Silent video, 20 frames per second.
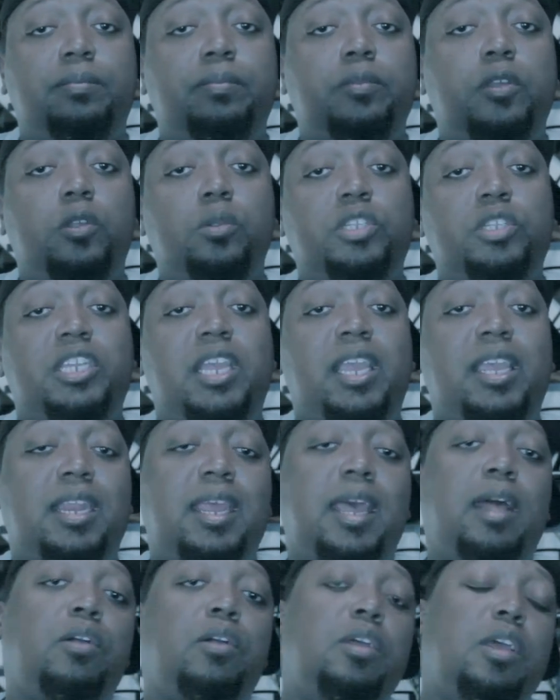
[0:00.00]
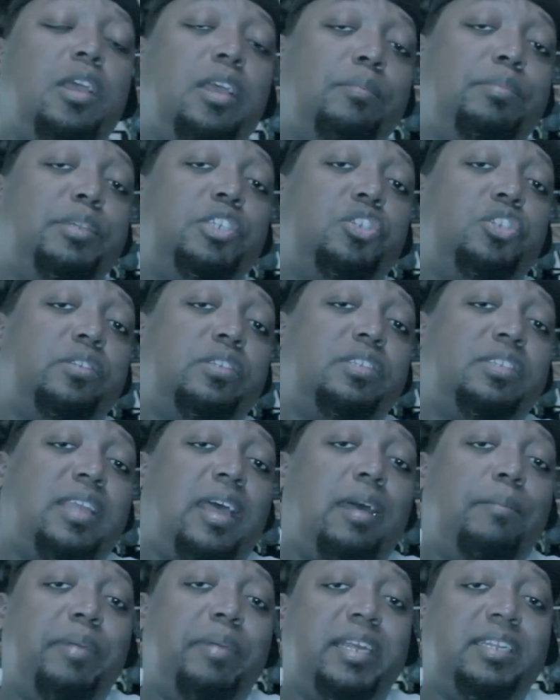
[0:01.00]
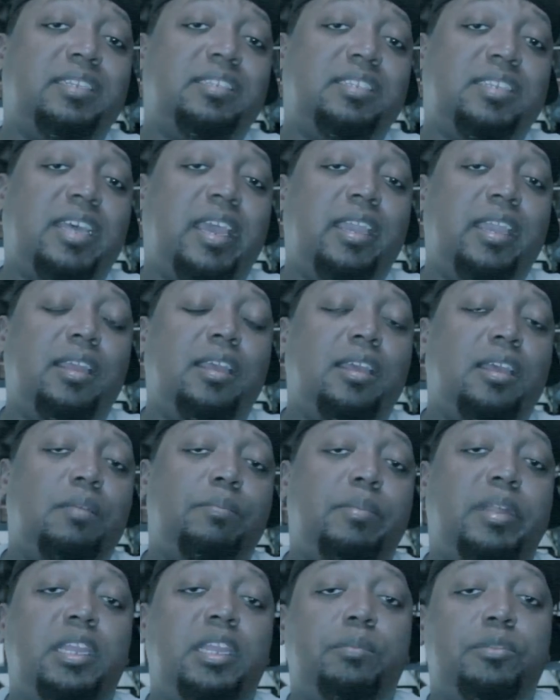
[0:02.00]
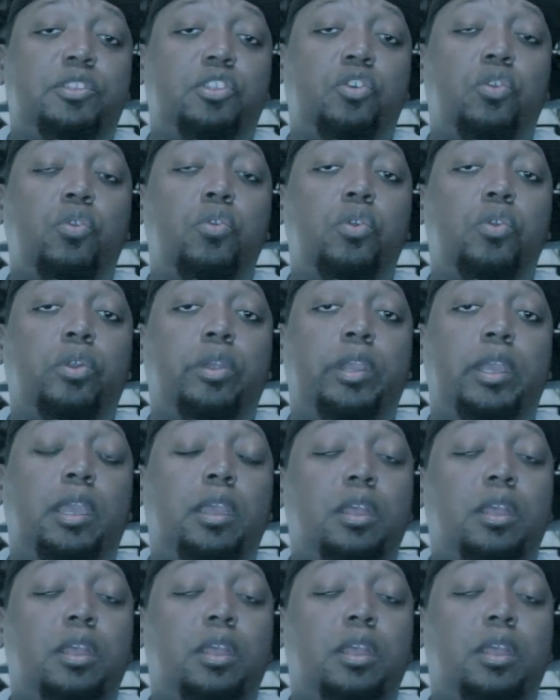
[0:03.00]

Go check it out. Be sure to stop by the site. My name is Corey,